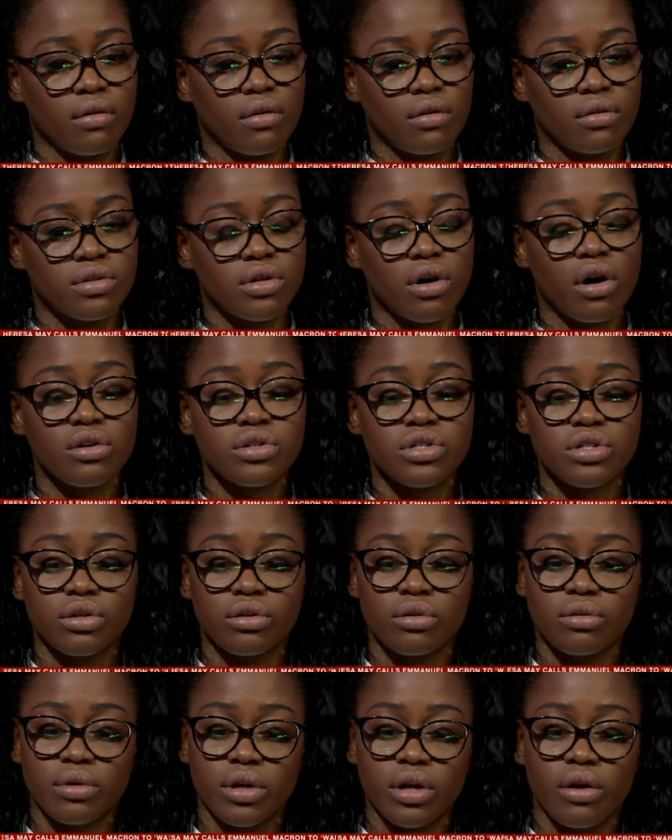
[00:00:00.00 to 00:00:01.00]
to
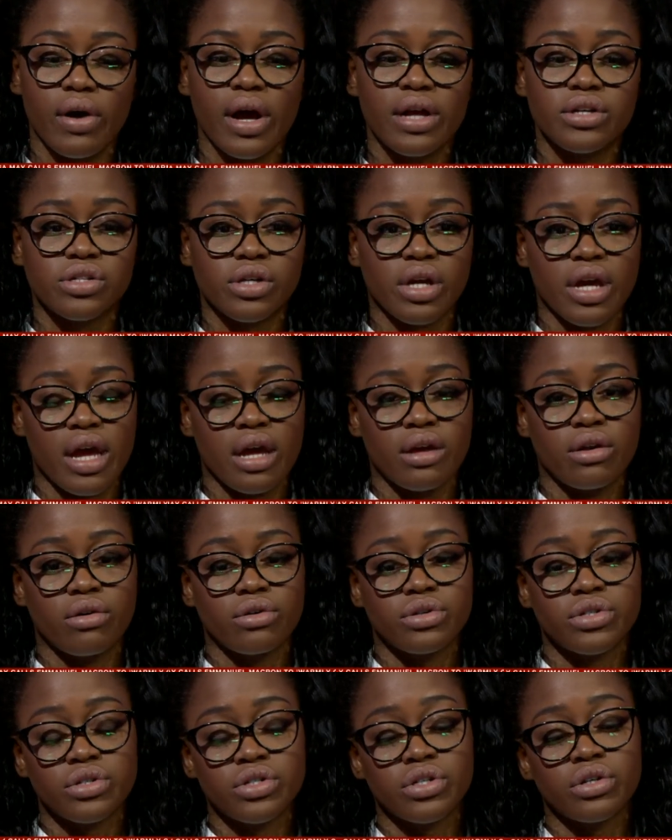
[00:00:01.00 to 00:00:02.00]
also, you know, educate
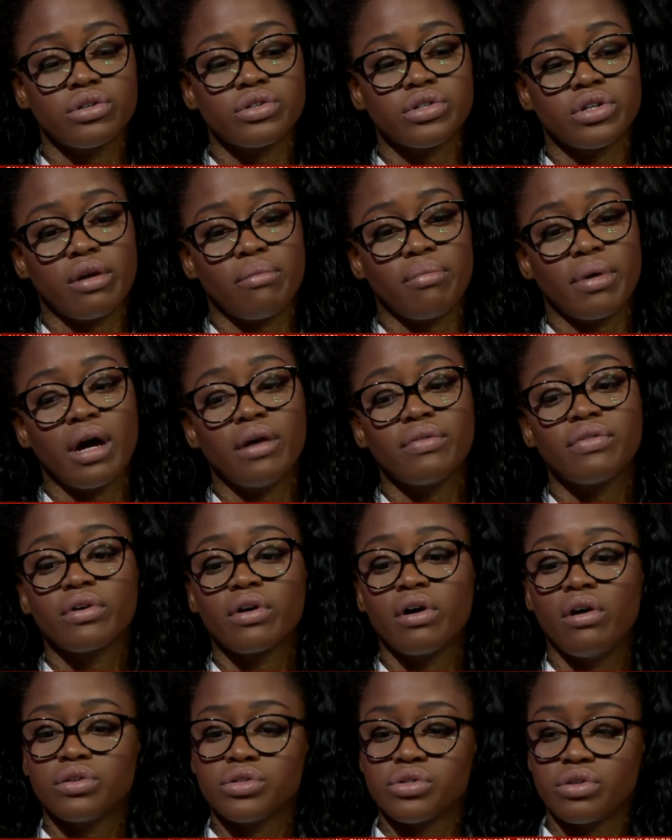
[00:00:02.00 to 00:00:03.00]
your children about the
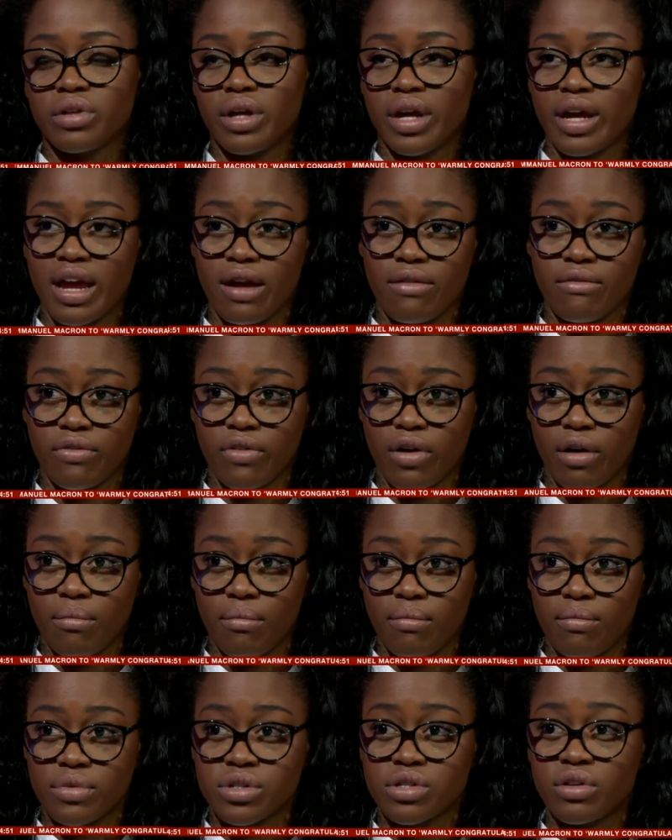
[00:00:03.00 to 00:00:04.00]
culture they came from,
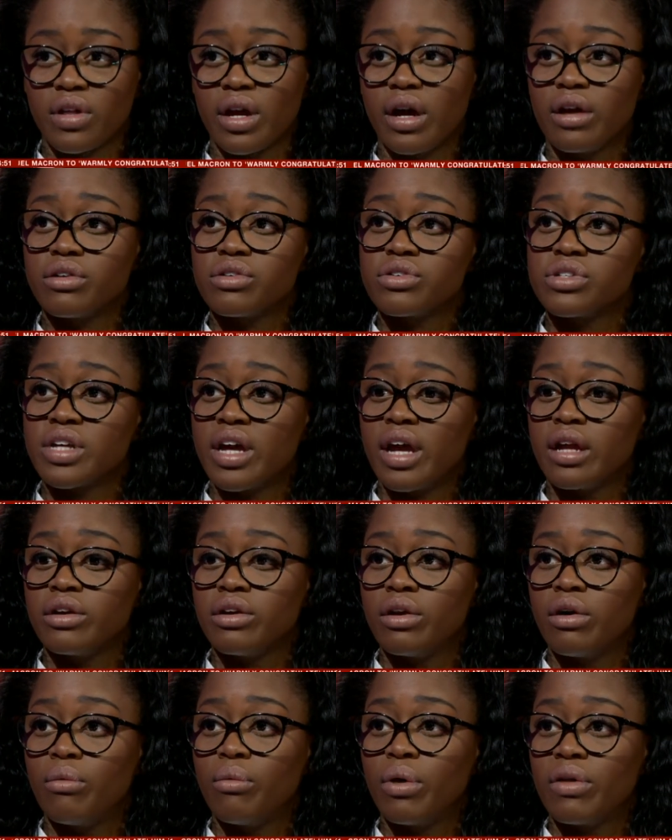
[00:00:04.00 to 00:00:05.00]
so they understand, you
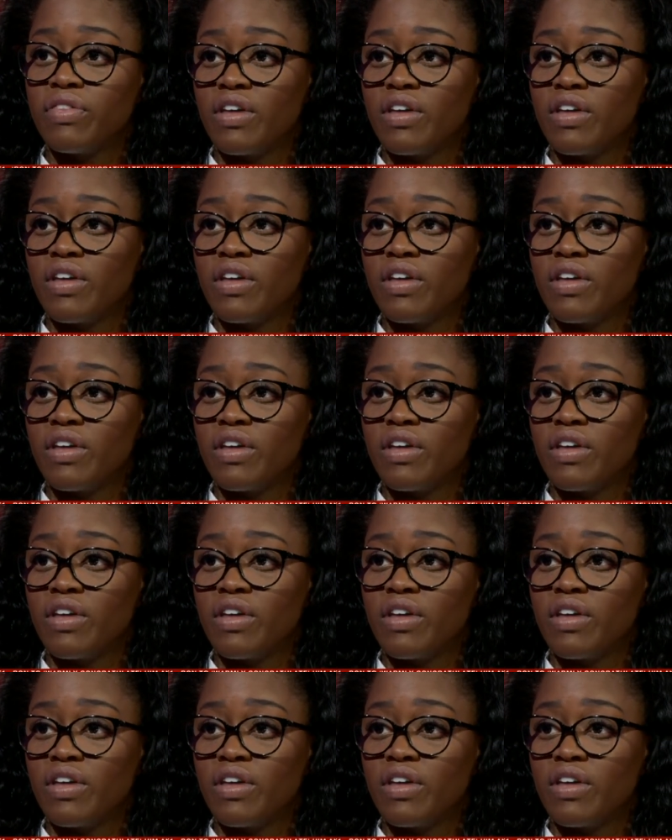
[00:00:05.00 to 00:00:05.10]
know, what